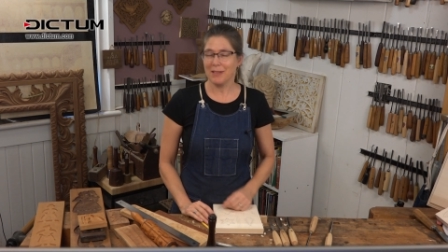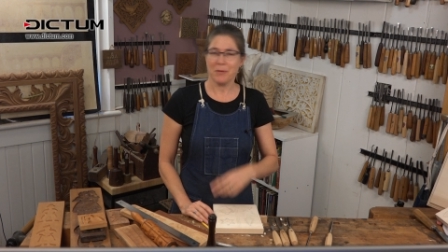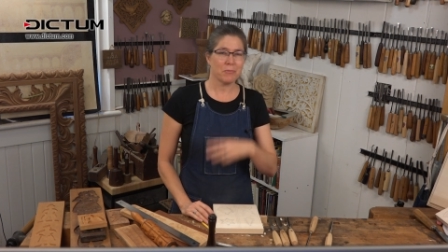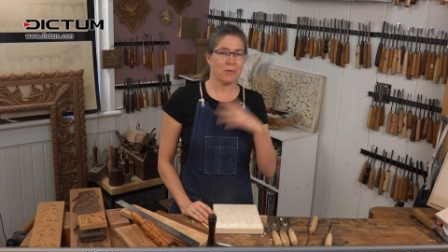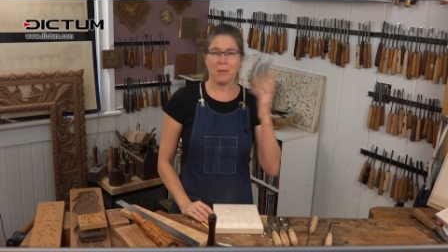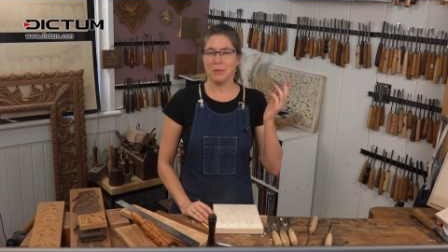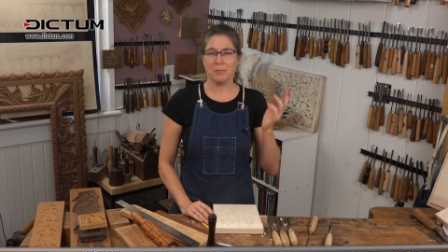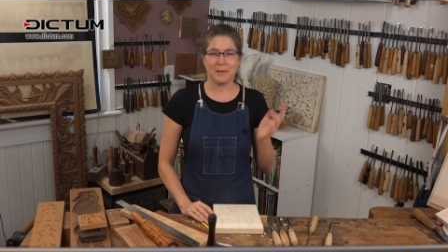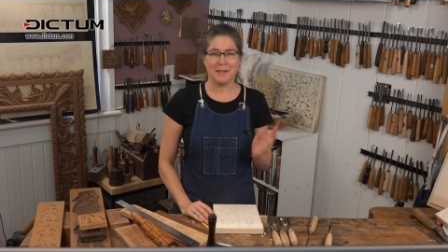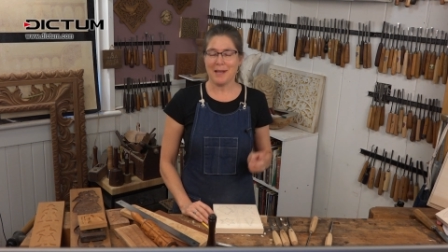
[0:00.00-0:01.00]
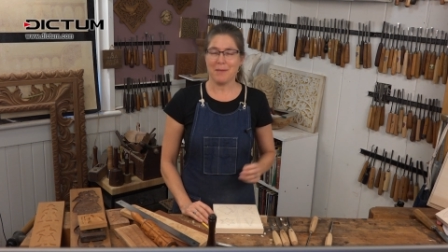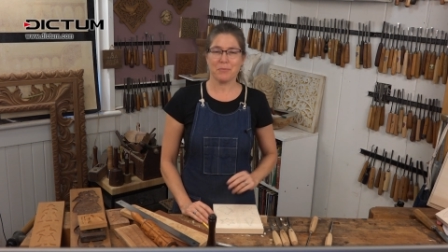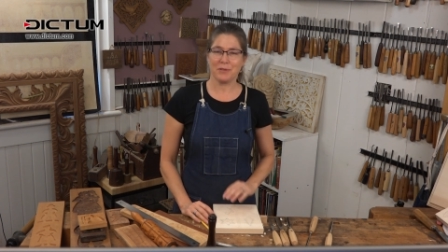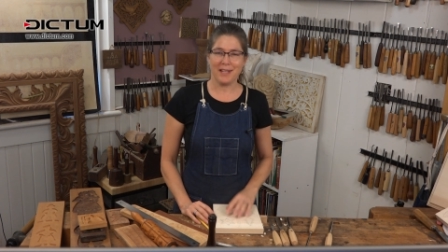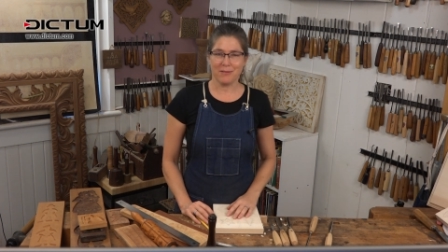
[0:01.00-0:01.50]
Now, I'm probably not
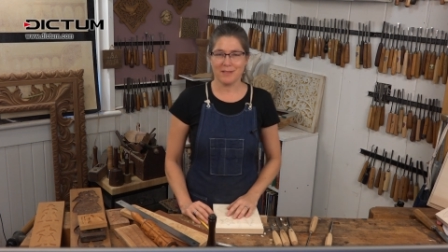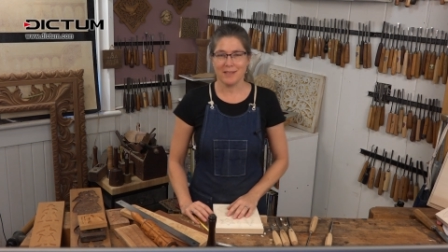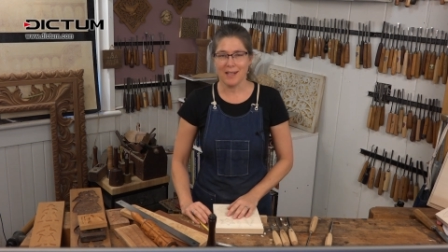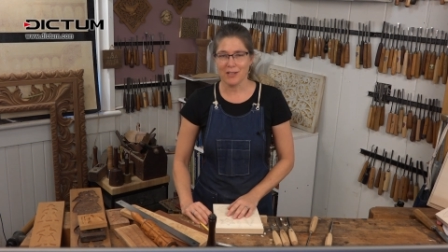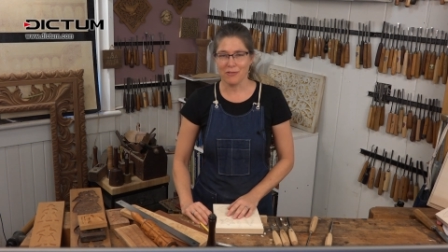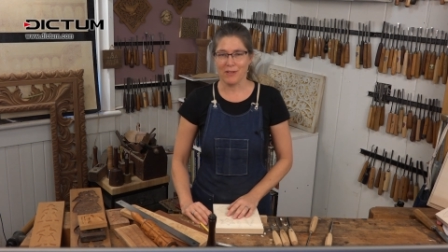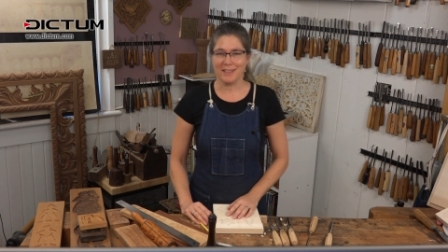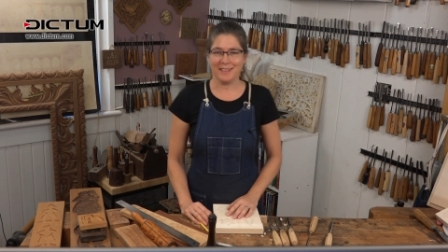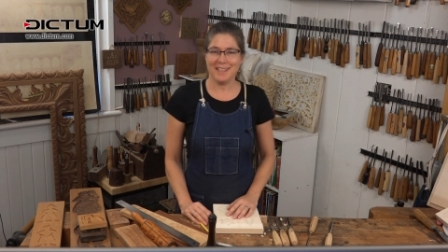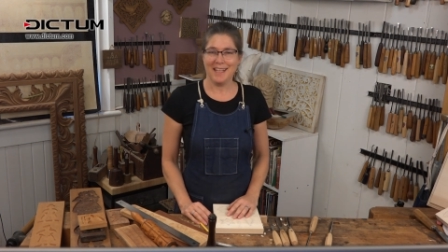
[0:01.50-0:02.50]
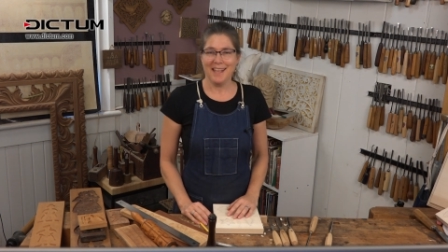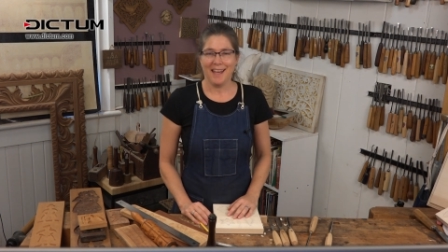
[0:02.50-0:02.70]
pronouncing that correctly.